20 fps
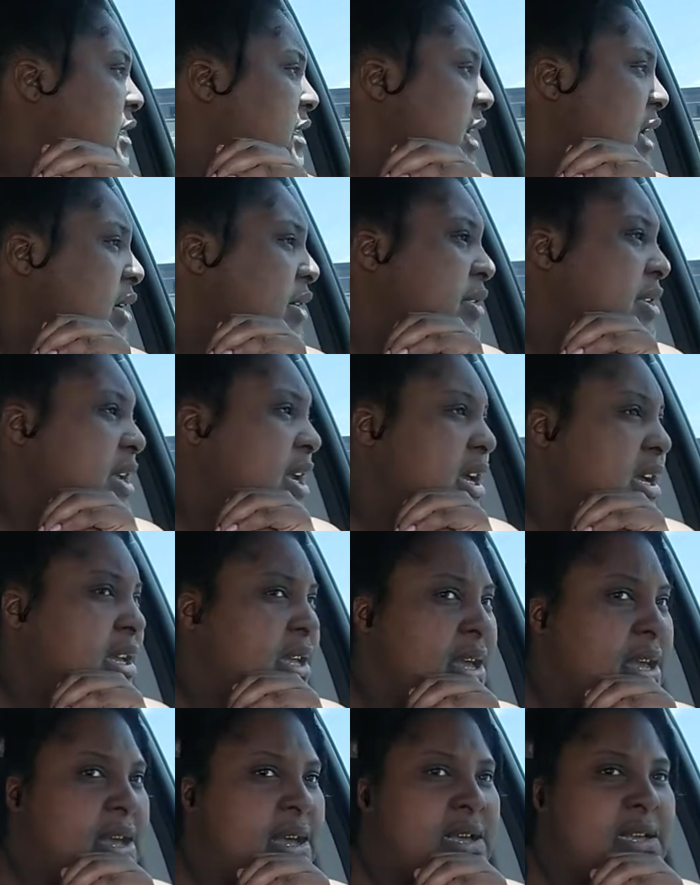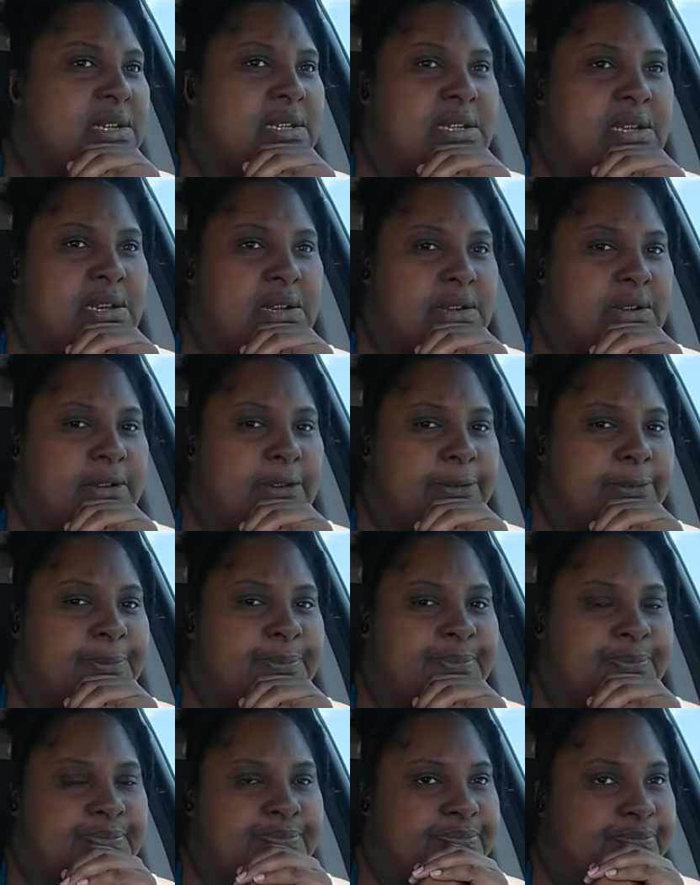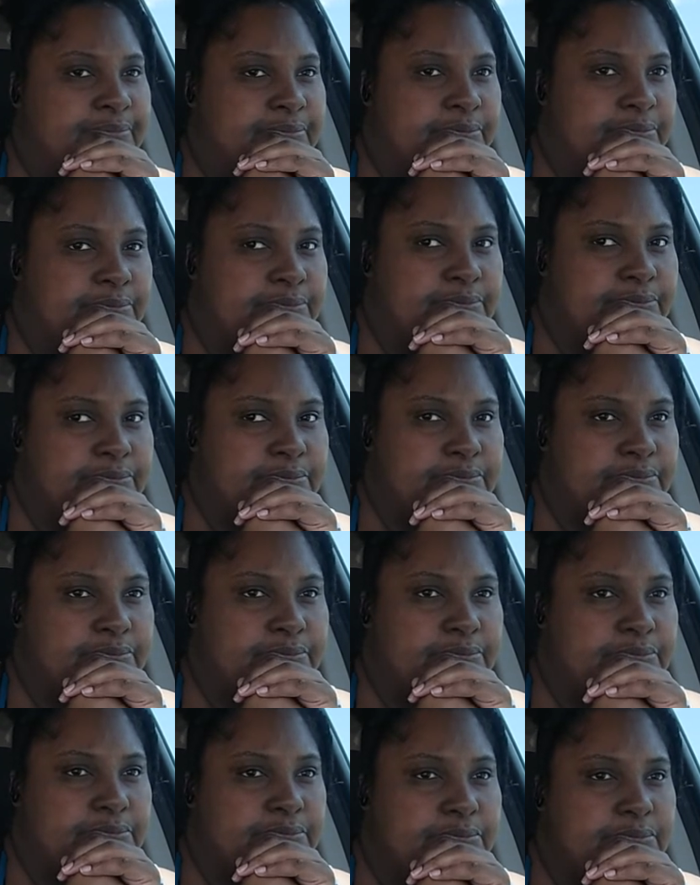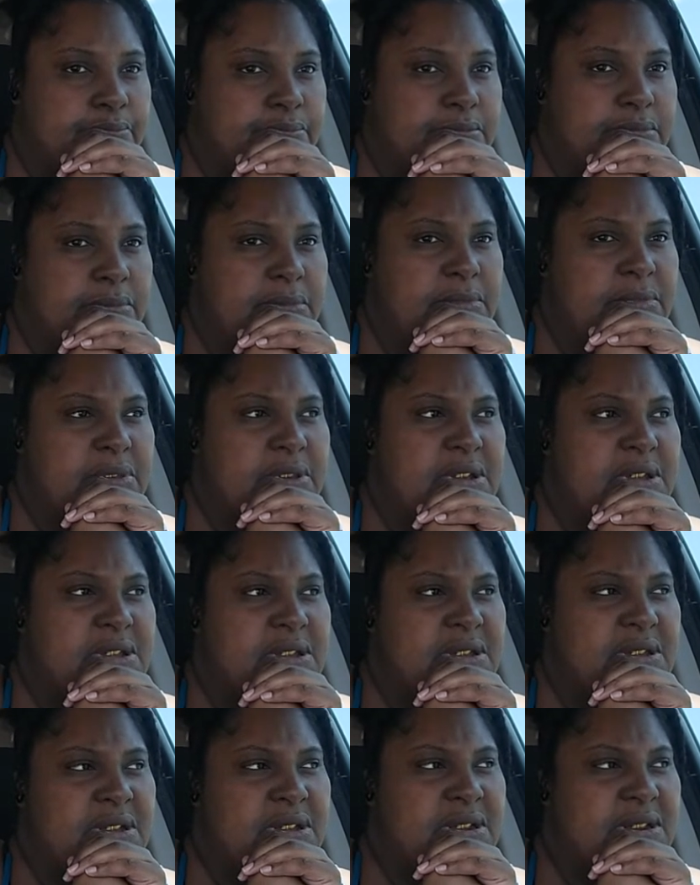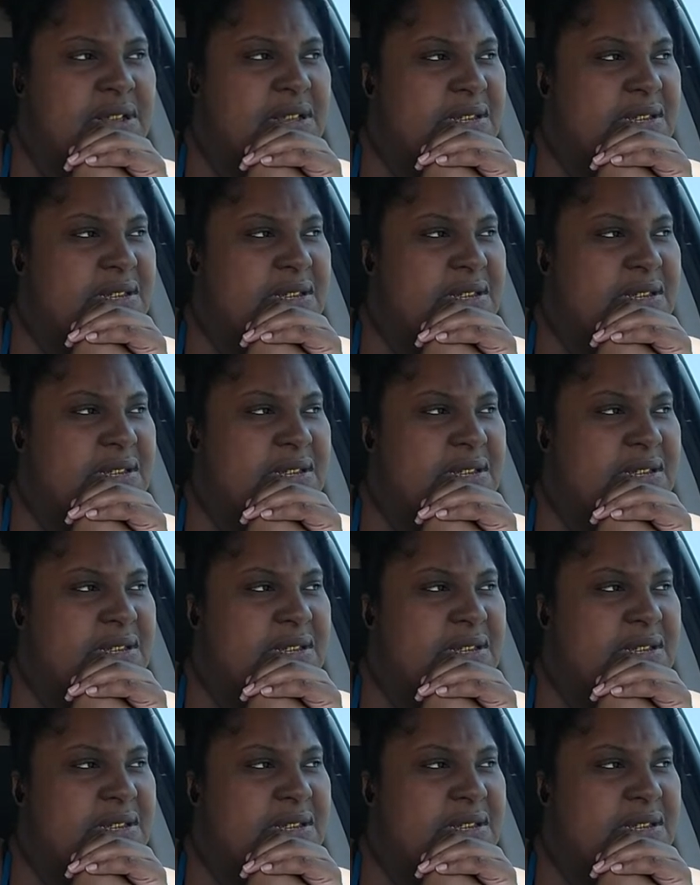So yeah, guys. Yeah,